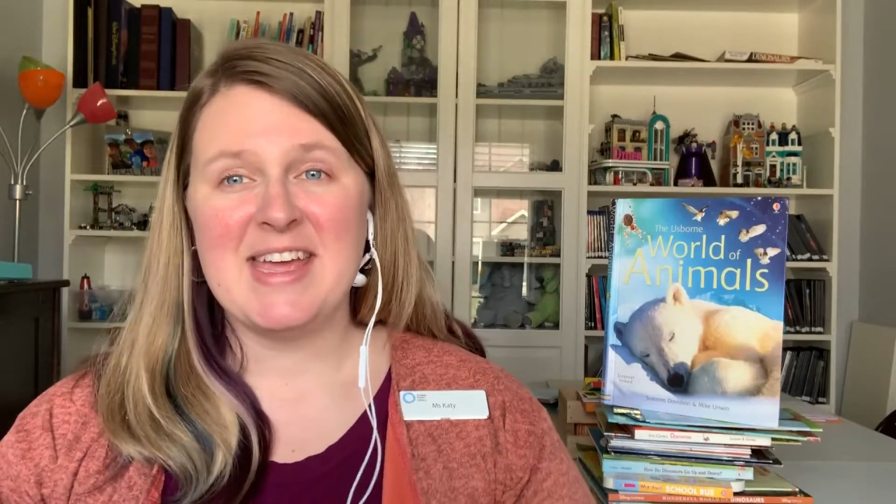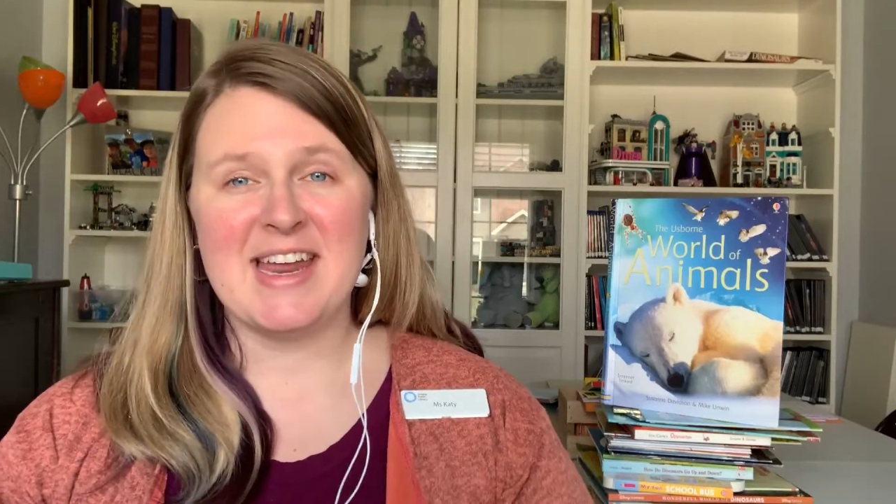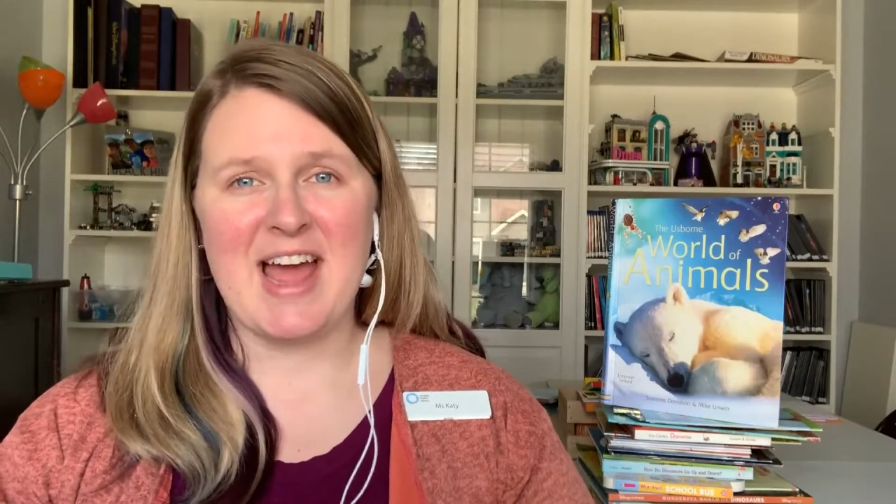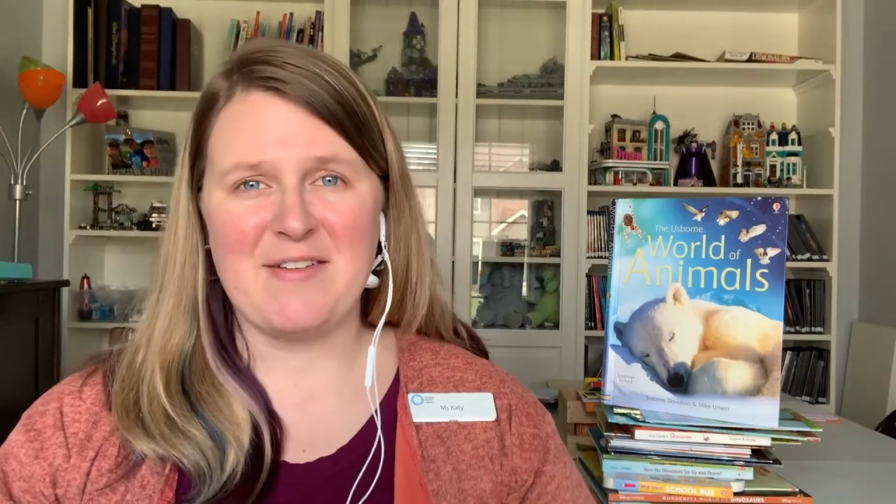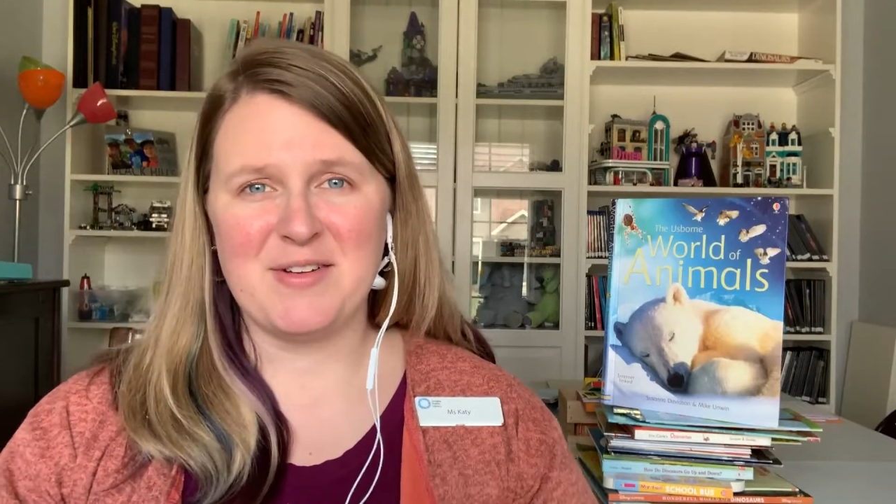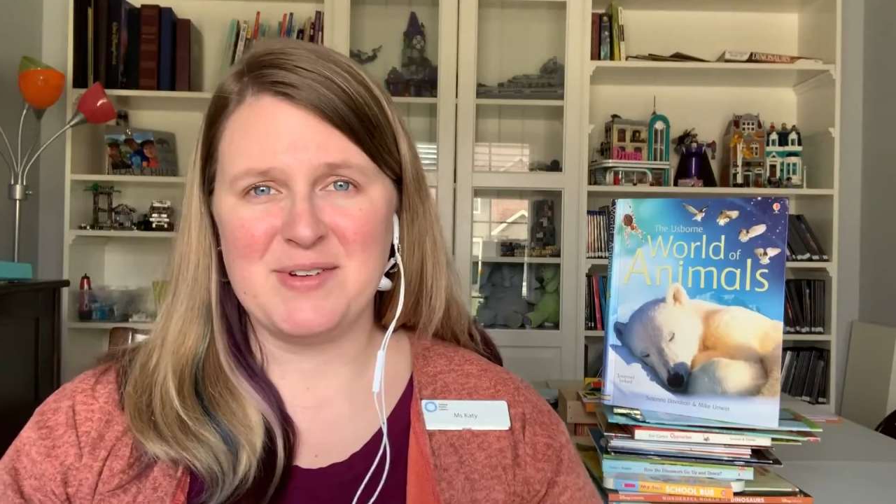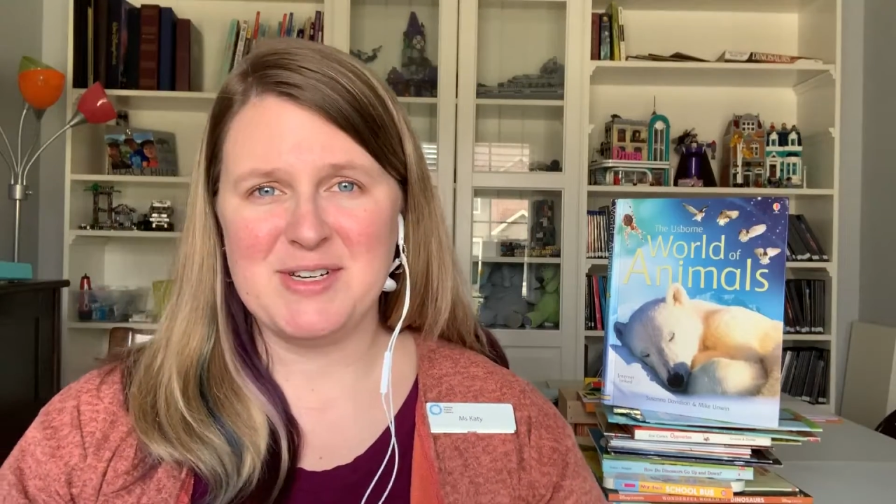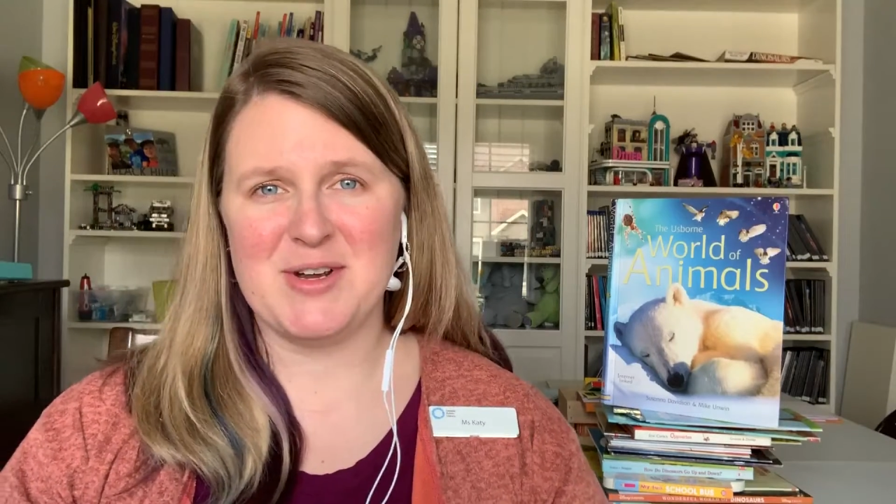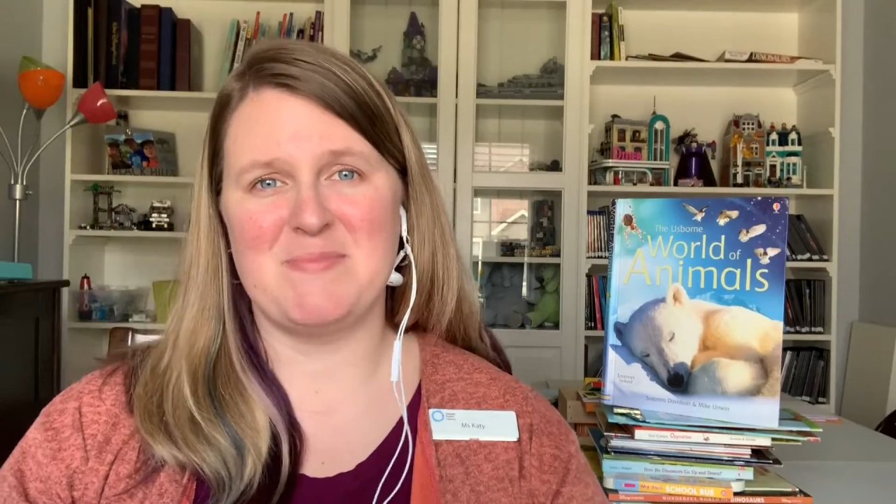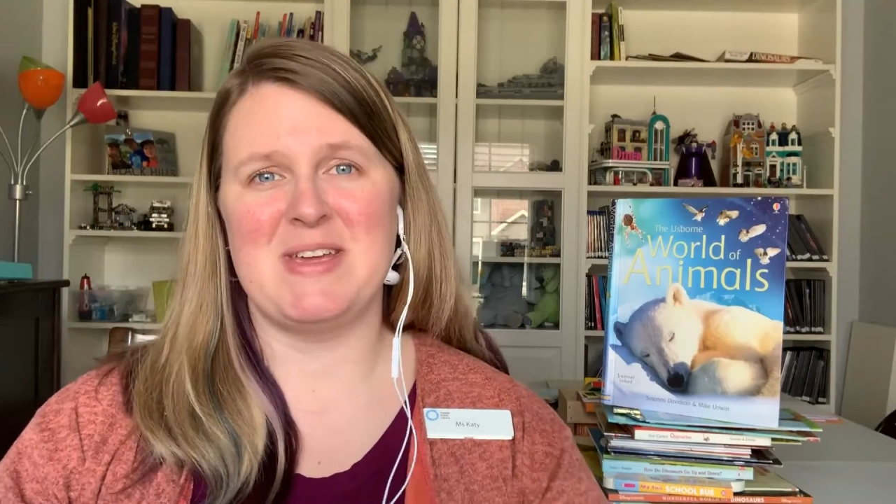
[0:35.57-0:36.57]
Can
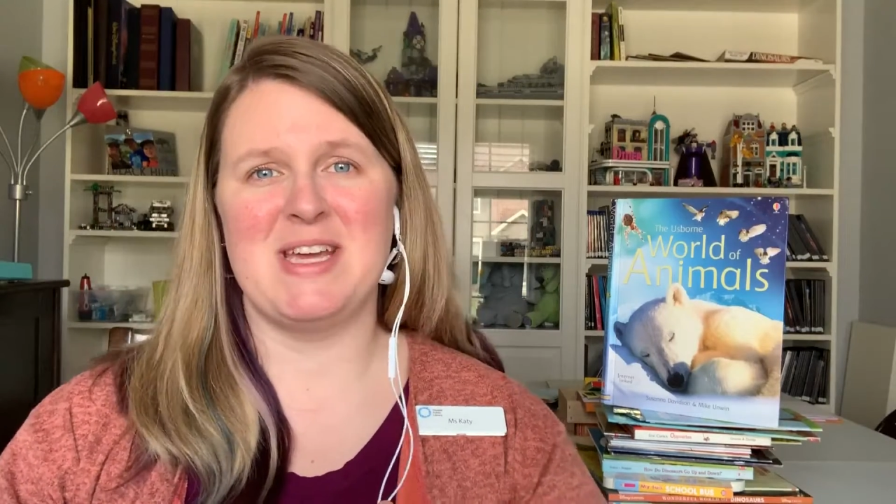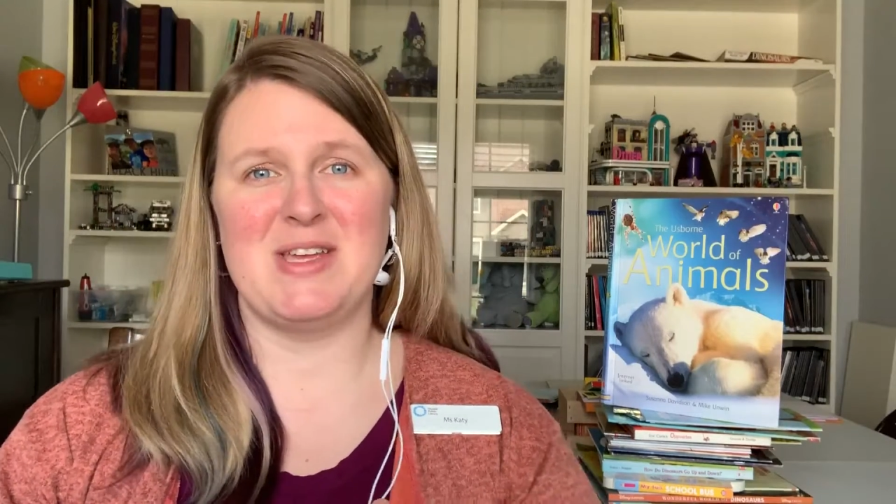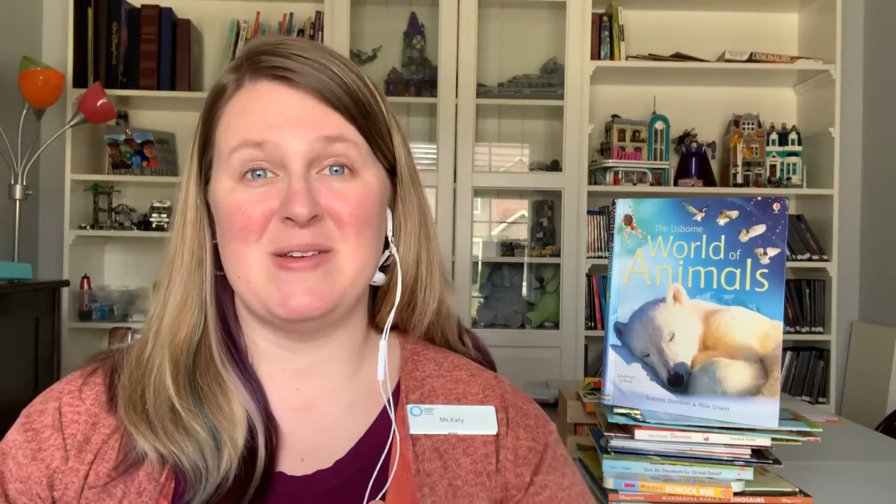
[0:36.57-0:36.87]
everyone show me